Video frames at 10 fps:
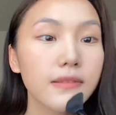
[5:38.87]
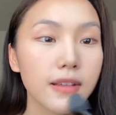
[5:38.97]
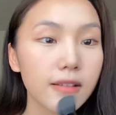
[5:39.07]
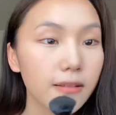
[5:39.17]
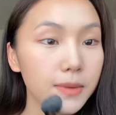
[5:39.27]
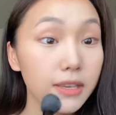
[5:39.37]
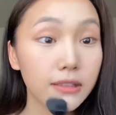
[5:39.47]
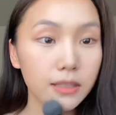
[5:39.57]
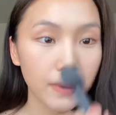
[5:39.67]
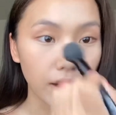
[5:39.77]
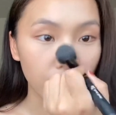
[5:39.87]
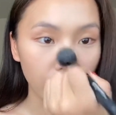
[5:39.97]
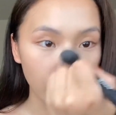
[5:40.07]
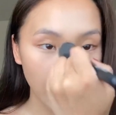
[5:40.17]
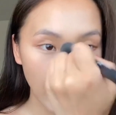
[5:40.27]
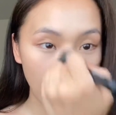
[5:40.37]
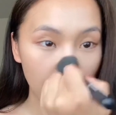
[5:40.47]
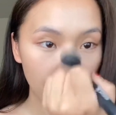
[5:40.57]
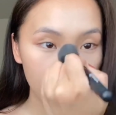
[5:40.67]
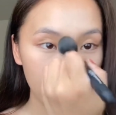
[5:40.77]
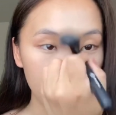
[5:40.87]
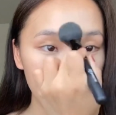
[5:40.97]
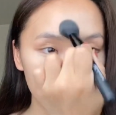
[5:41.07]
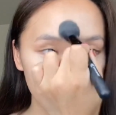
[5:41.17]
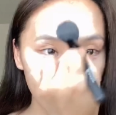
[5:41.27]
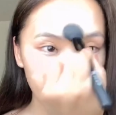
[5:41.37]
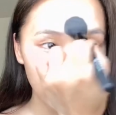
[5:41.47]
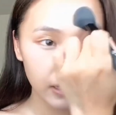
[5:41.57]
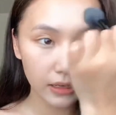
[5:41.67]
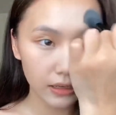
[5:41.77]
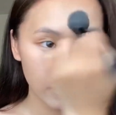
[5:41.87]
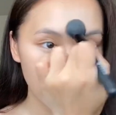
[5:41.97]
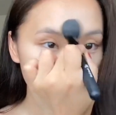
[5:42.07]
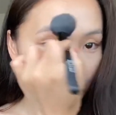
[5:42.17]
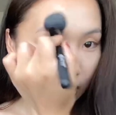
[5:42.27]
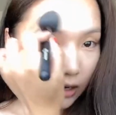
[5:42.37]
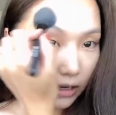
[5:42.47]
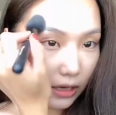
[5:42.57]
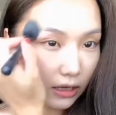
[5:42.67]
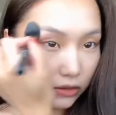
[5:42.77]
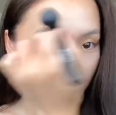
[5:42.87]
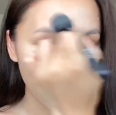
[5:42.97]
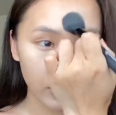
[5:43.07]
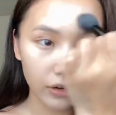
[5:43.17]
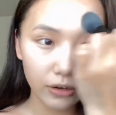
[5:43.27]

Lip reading: I mean, this powder. My goodness. Need to get it together.